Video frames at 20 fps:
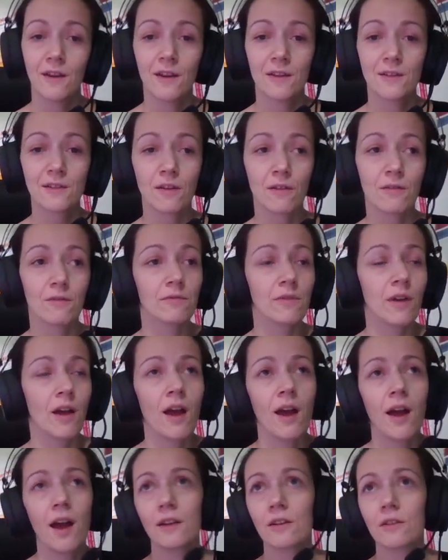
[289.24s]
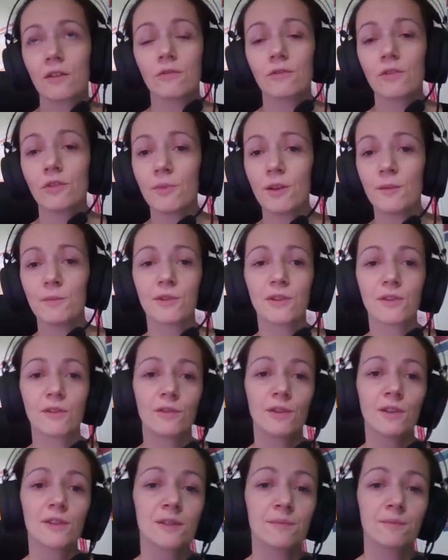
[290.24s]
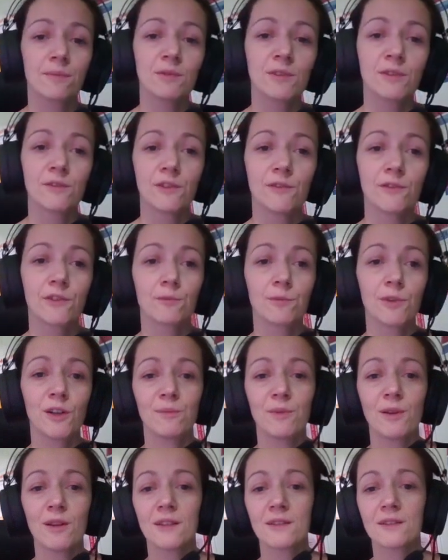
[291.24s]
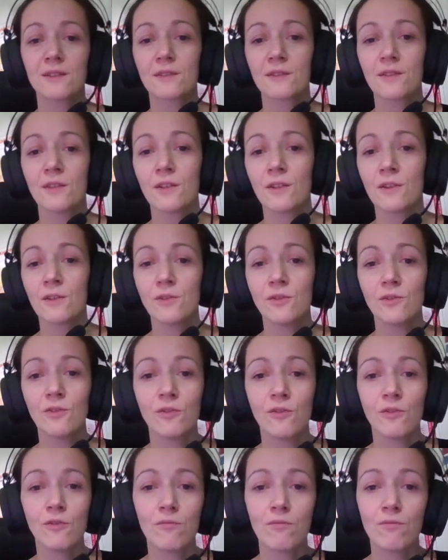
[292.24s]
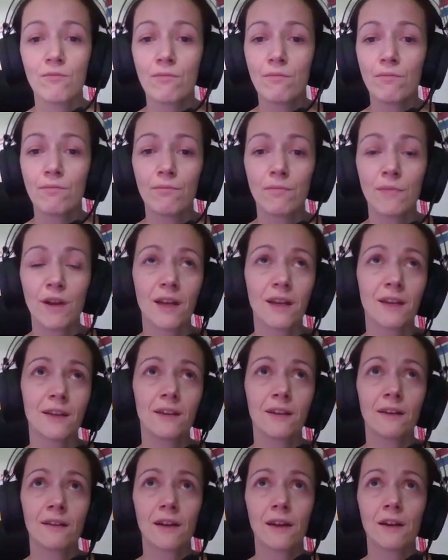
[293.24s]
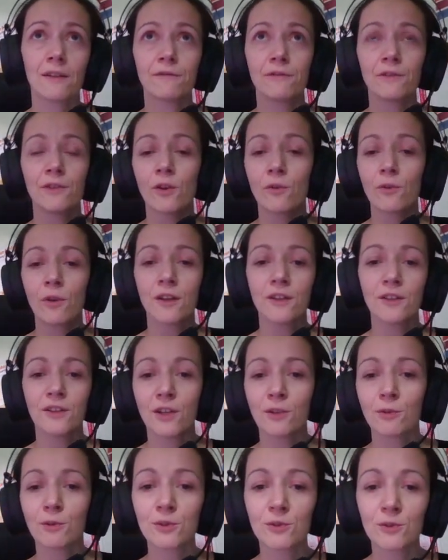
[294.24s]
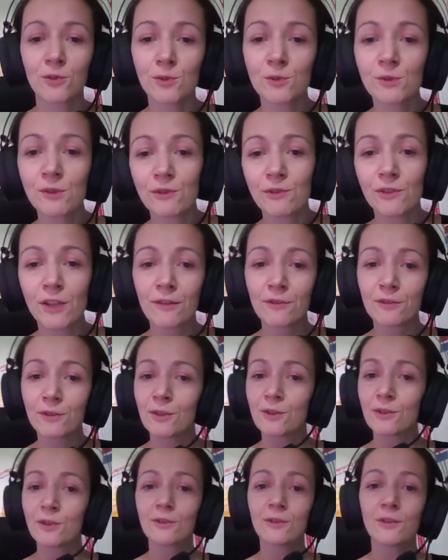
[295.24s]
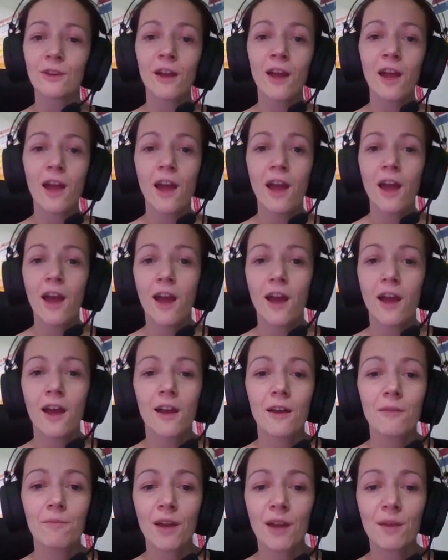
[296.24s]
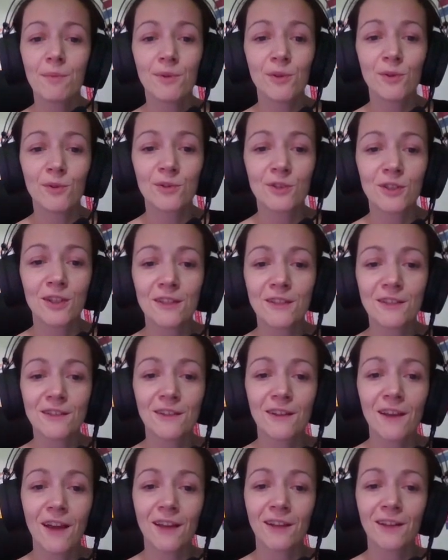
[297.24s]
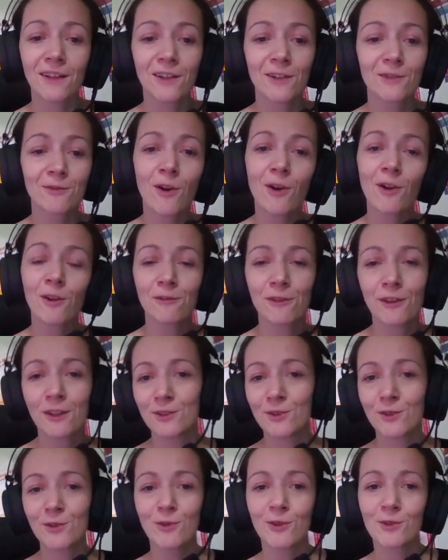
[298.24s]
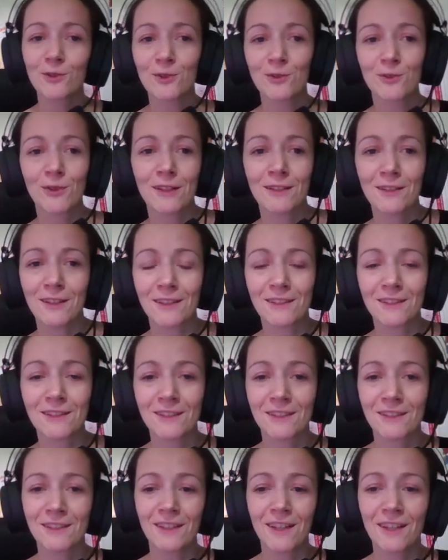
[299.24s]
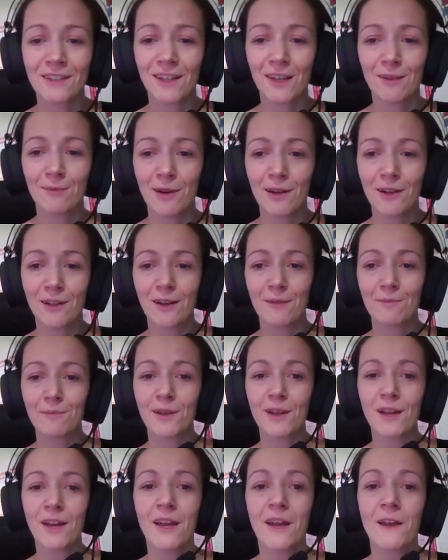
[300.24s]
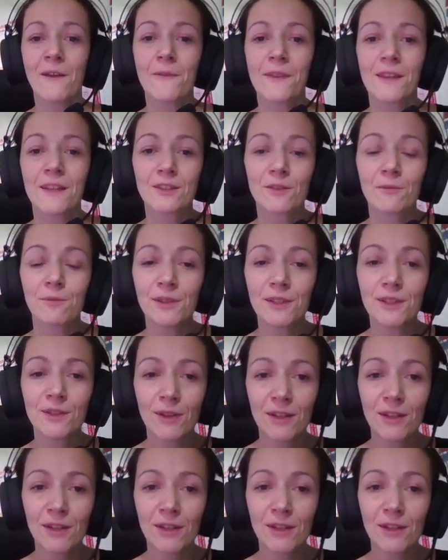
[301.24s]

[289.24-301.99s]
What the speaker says: So I don't know, you may be curious about the fit for purpose. You may have no idea what to do with your afternoon. Maybe you just like Rolf and you want to attend agiLE Barcamp. So please